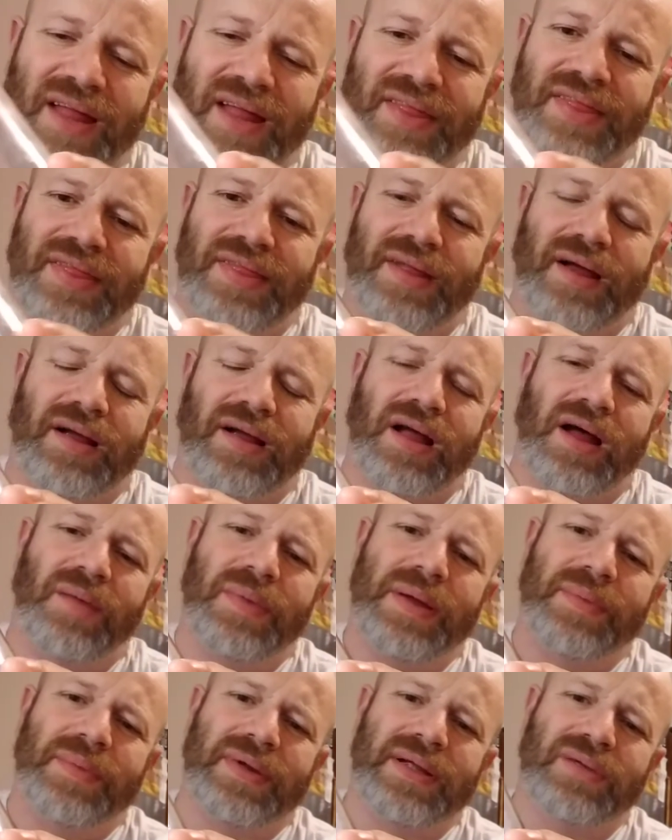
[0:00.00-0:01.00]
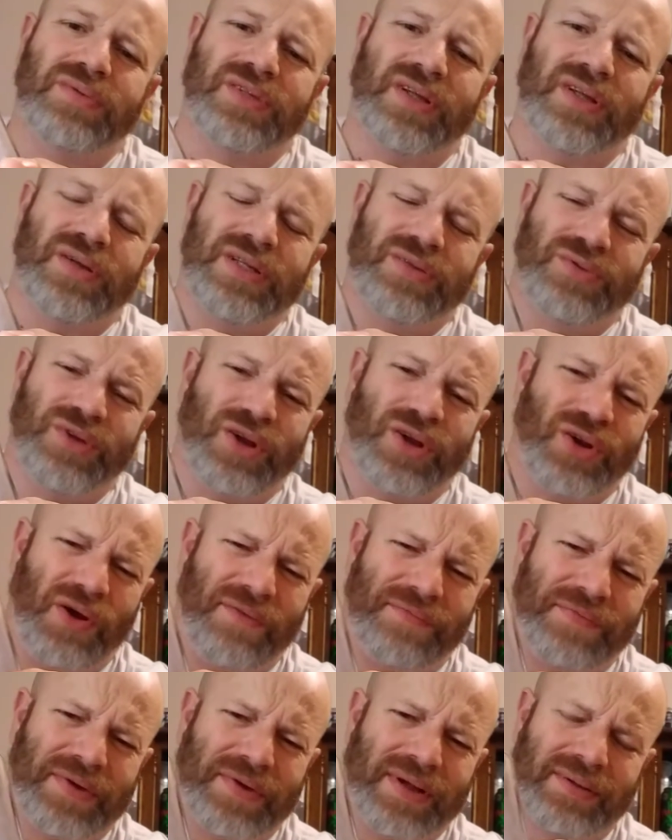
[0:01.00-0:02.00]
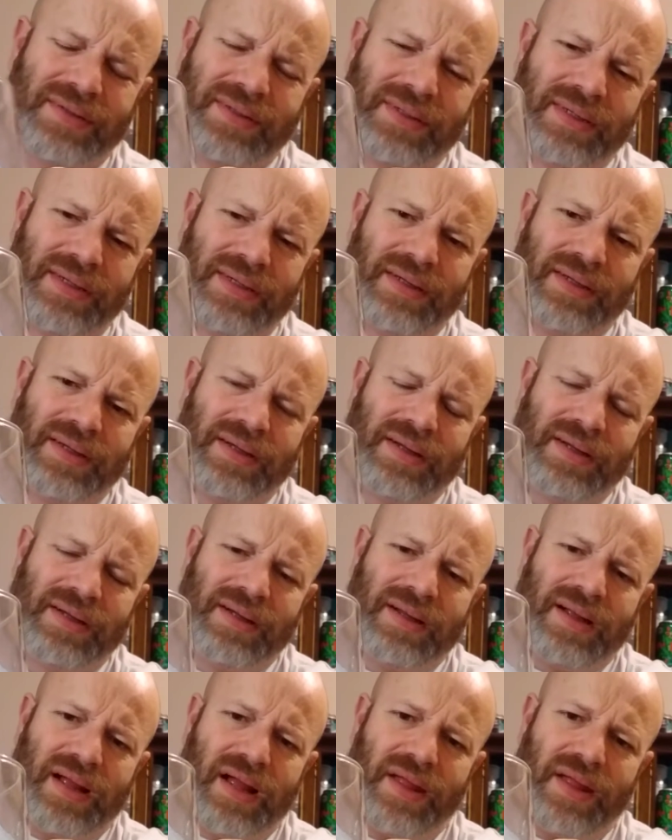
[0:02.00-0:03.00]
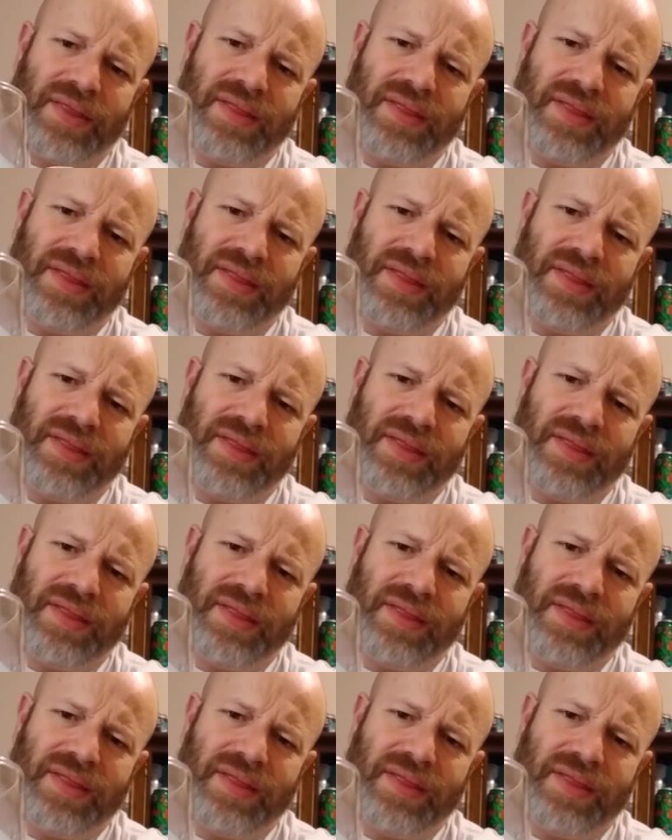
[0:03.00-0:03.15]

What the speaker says: I can't remember. It was on offer. I